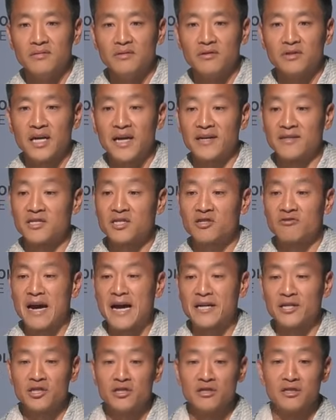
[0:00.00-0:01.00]
You can't
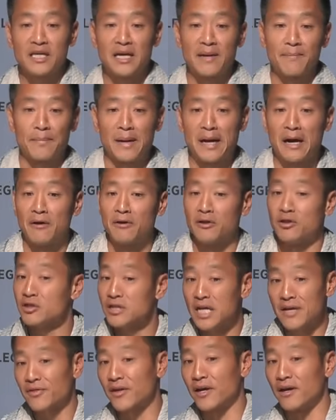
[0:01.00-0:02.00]
scratch it, you can't pound it, there's
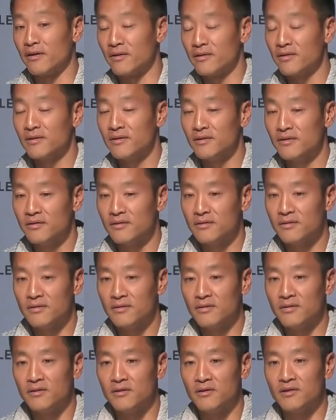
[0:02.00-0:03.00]
nothing.
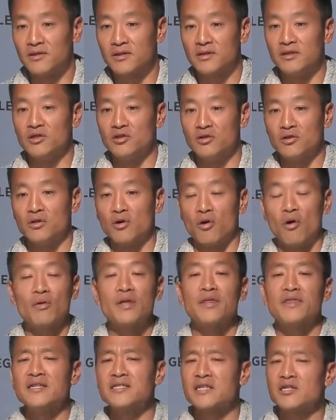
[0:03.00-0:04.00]
the only
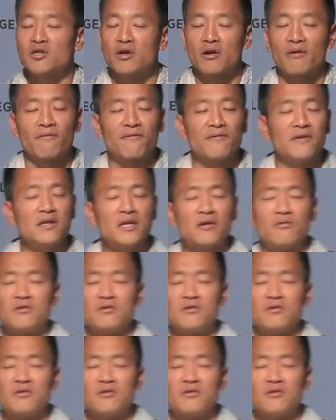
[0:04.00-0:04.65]
things I started feeling